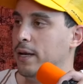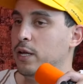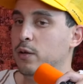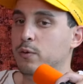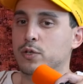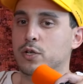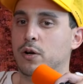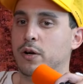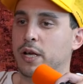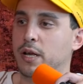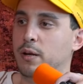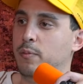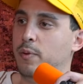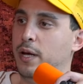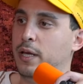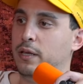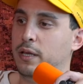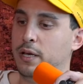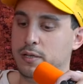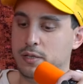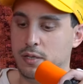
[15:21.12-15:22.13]
And he was already getting
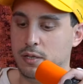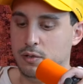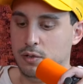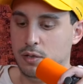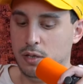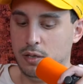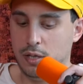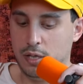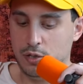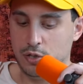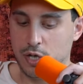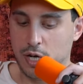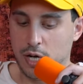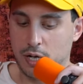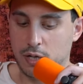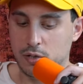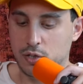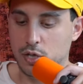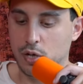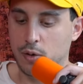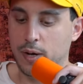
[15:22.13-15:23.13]
paid less than
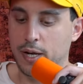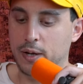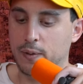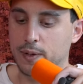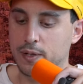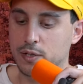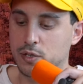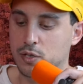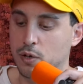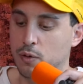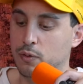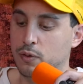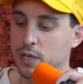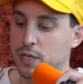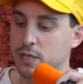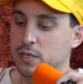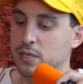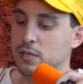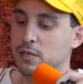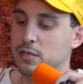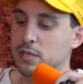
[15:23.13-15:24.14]
Jake. So anyways, so
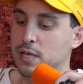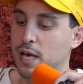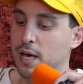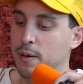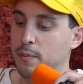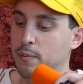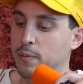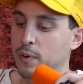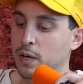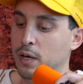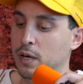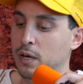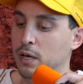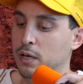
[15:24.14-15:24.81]
this is them.